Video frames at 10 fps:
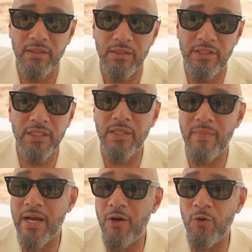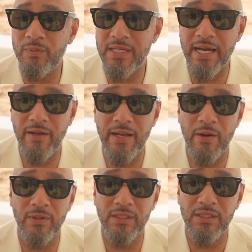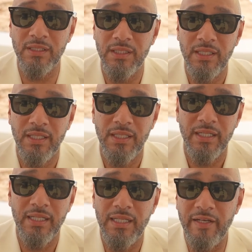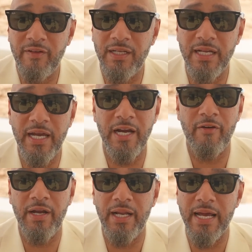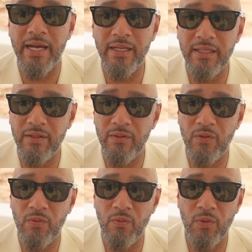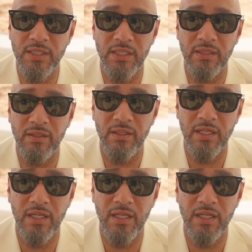just in my hometown, I was living in an area that wasn't